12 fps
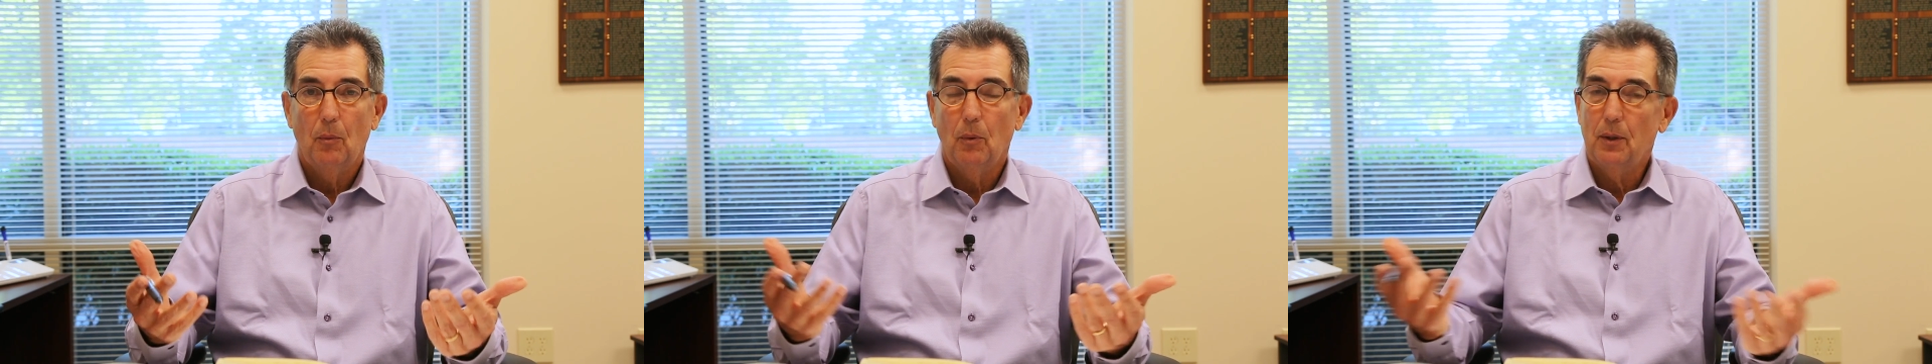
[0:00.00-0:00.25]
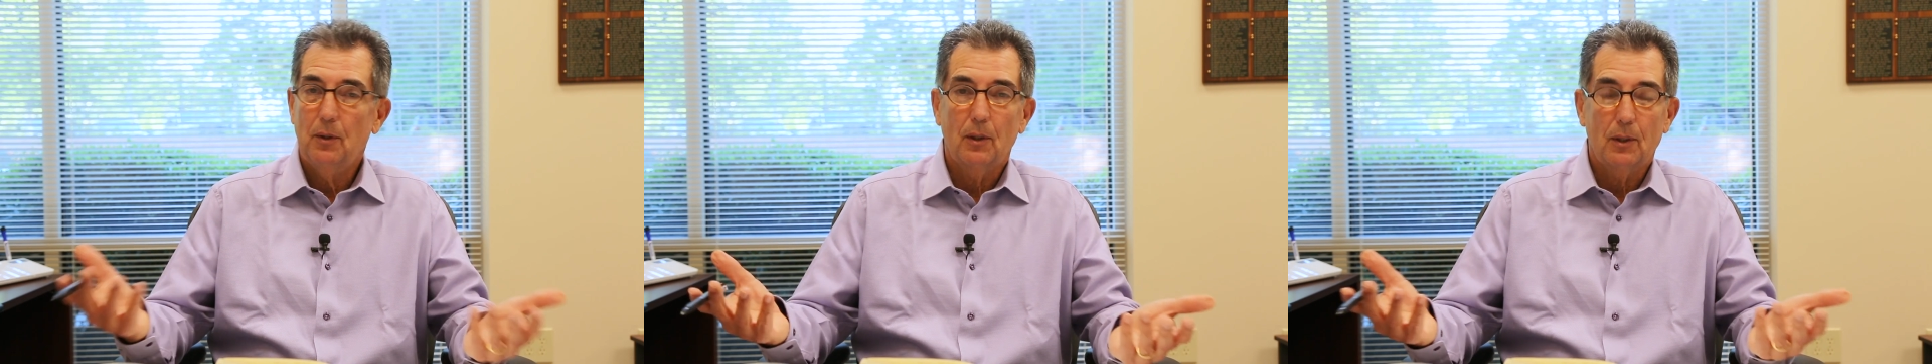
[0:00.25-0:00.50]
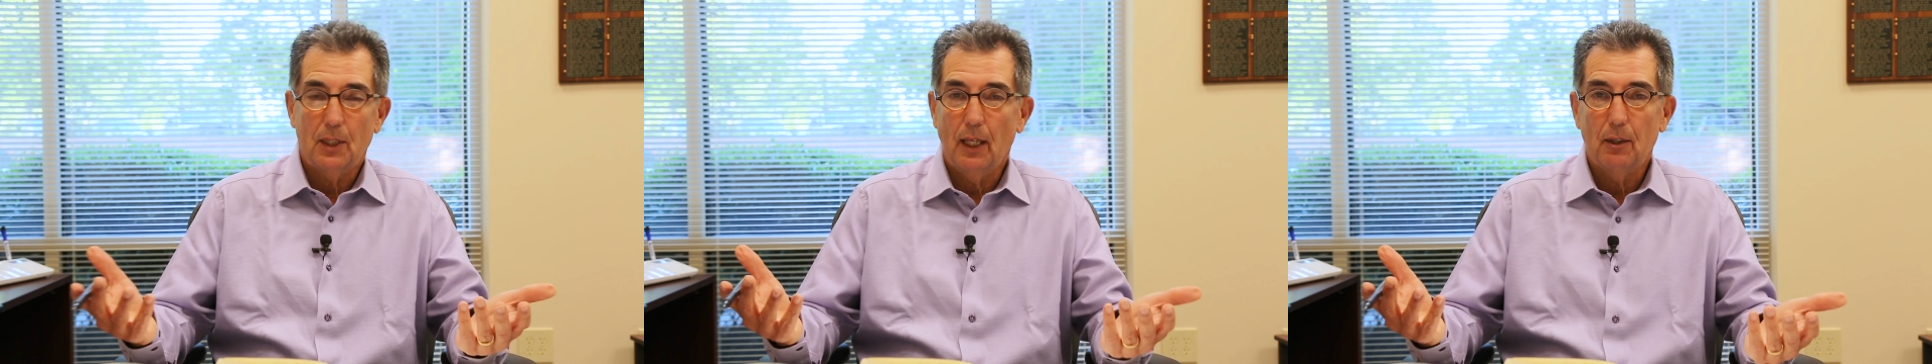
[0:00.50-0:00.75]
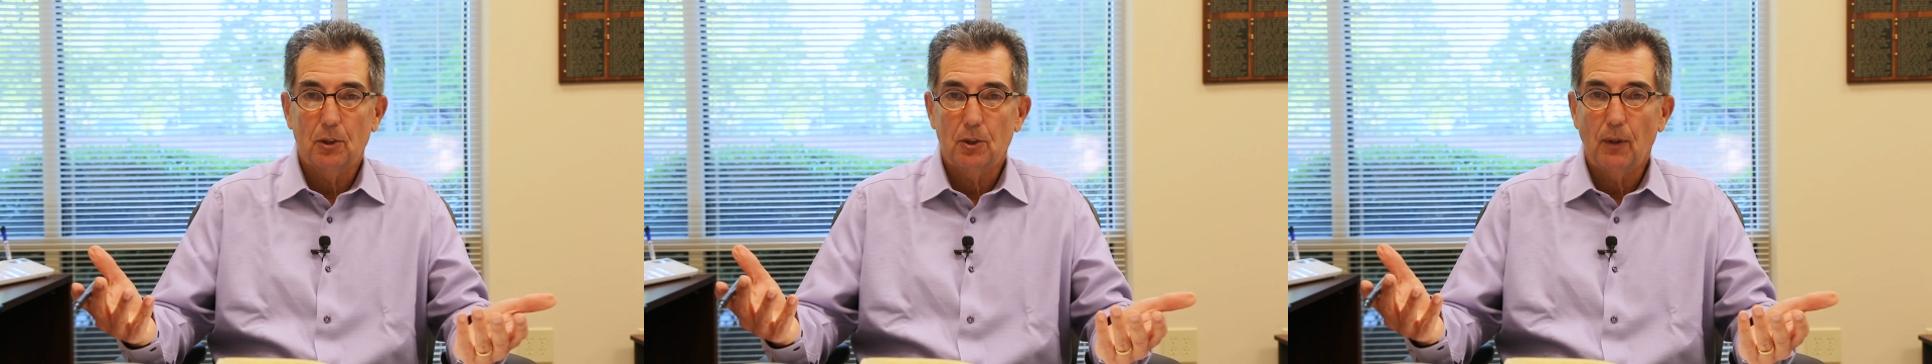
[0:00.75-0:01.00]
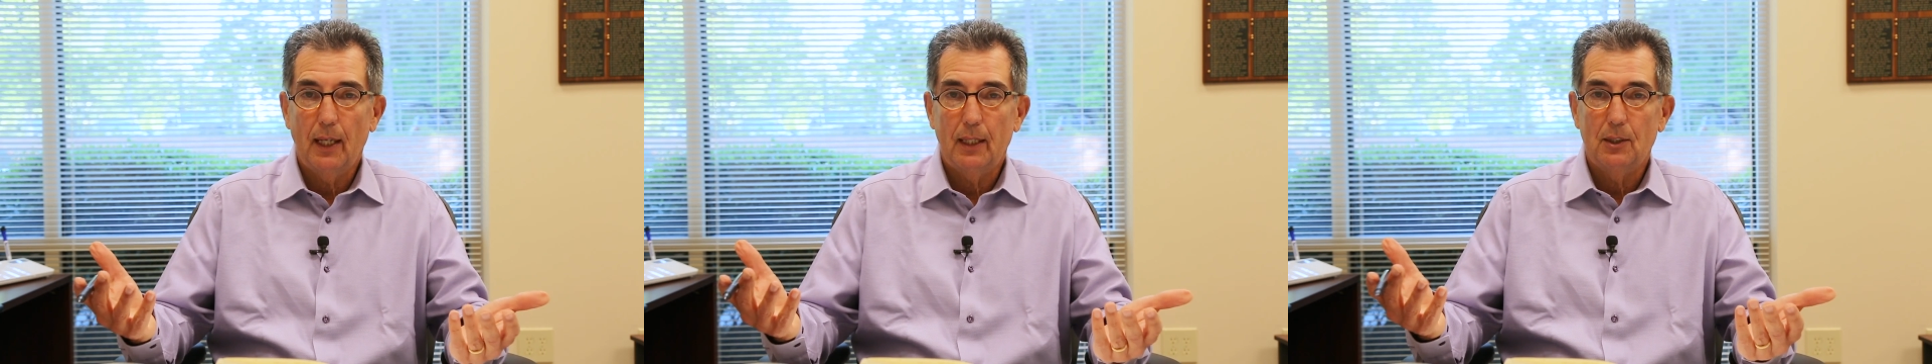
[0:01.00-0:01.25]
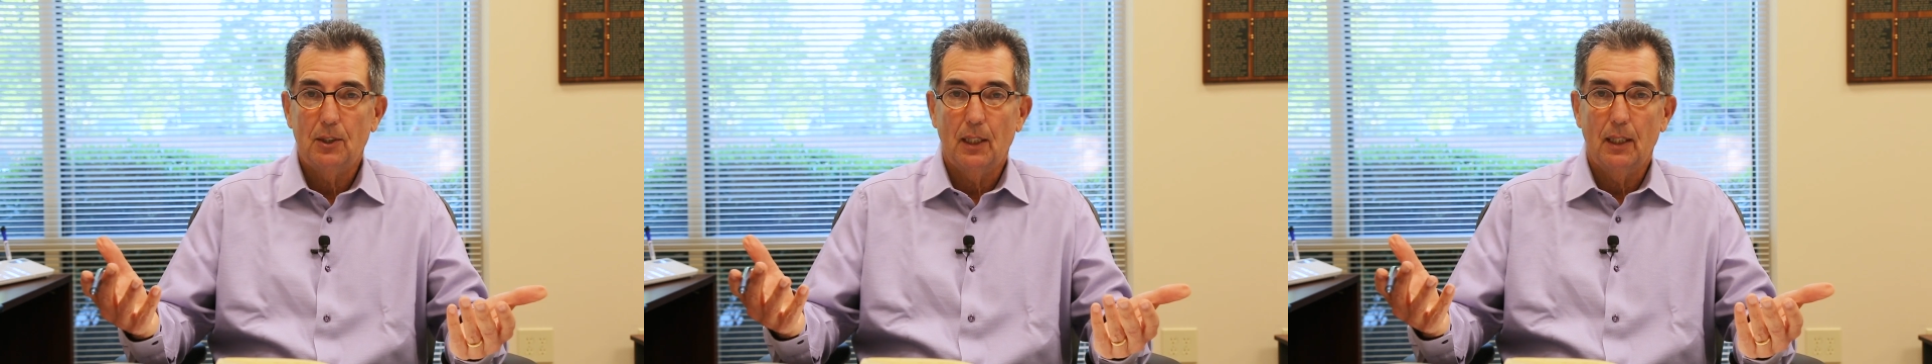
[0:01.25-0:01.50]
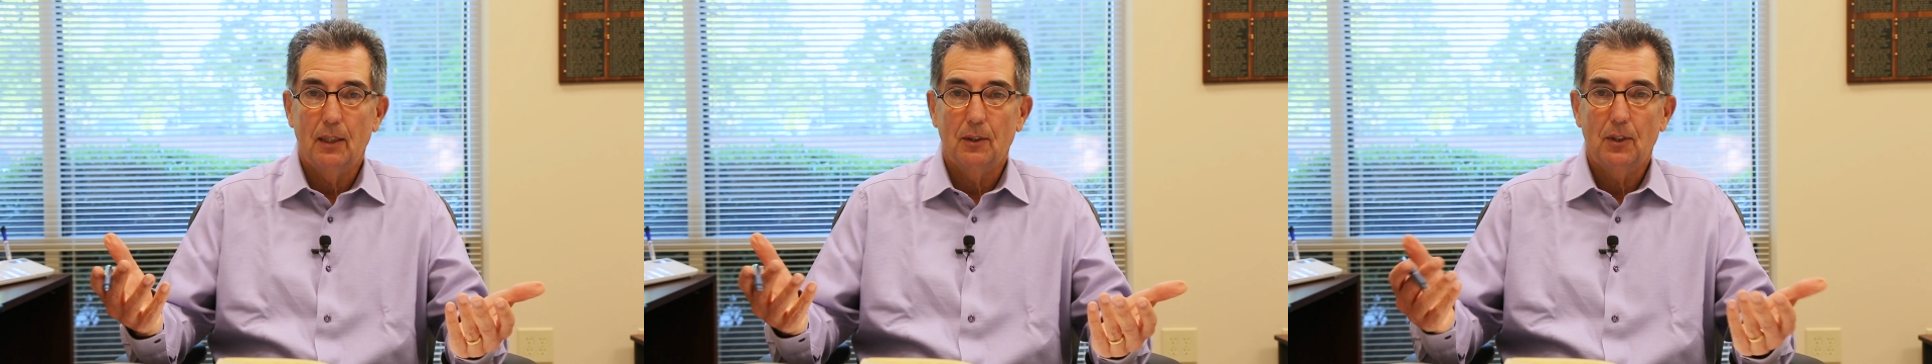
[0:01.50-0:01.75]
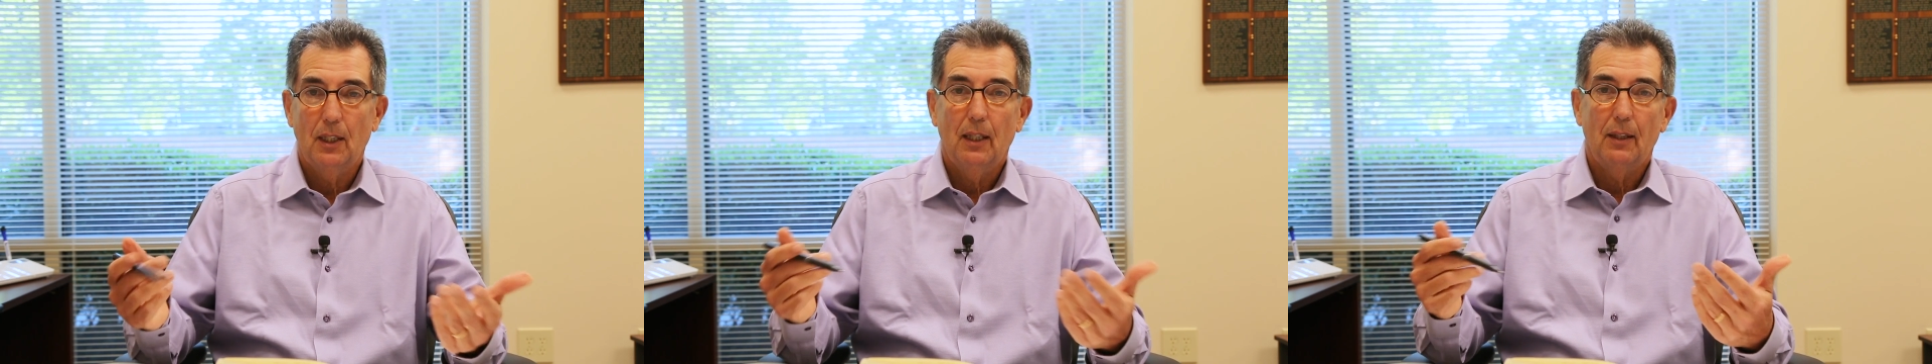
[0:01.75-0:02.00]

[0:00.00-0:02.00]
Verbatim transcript: what their entire strategy is.